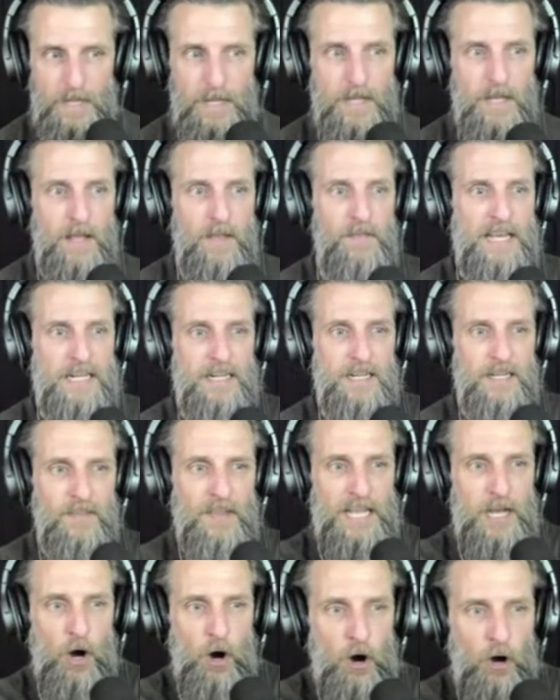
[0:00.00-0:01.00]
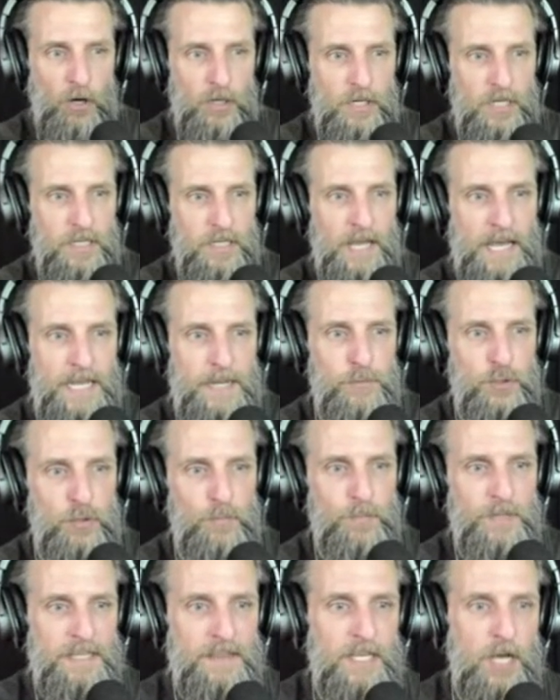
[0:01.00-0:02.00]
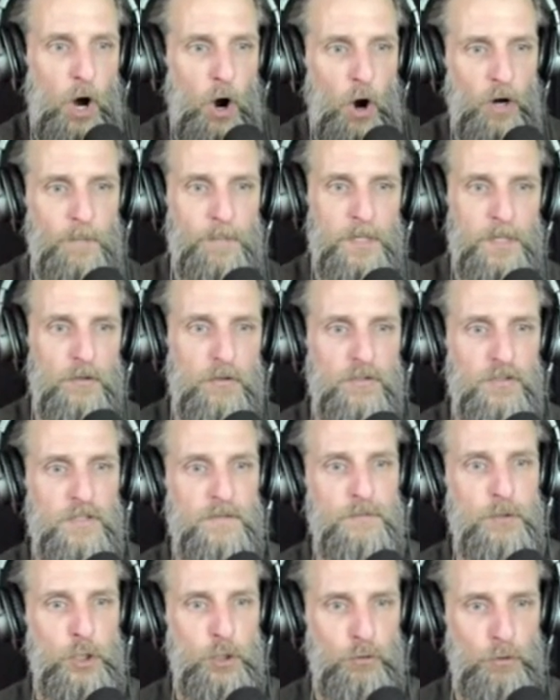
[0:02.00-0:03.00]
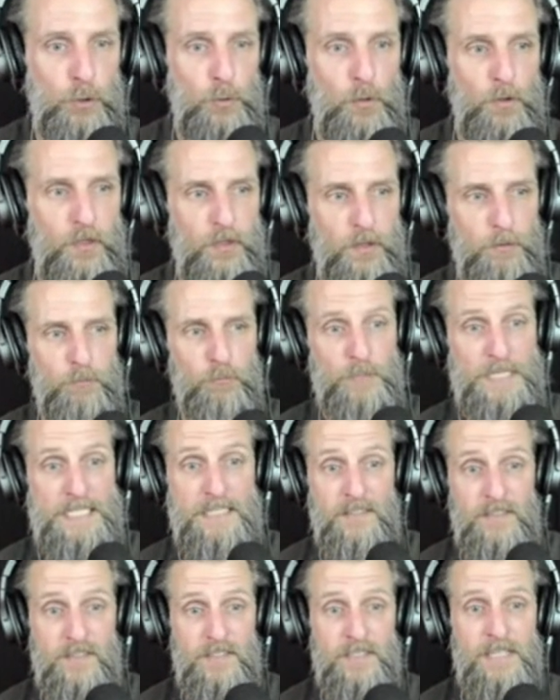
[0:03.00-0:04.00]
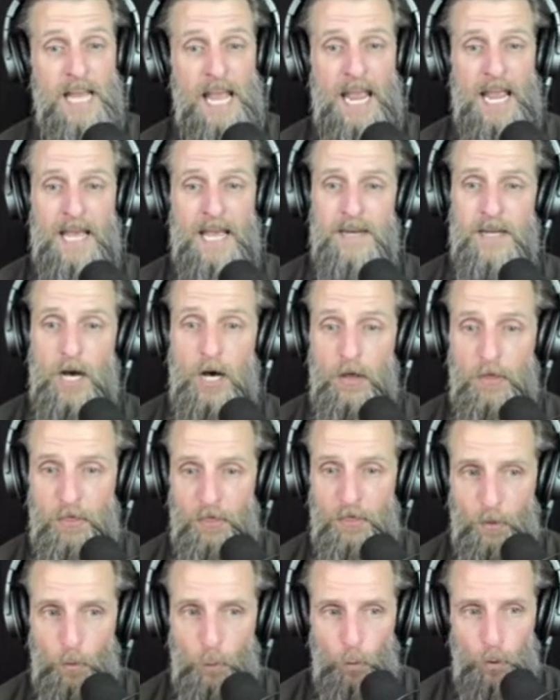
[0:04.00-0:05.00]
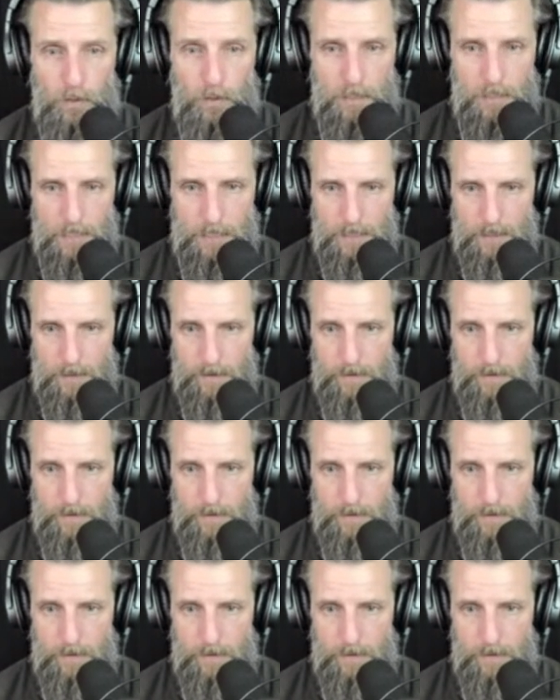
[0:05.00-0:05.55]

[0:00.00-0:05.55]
They, they all claim to be the arbiters of truth, reason, and authority.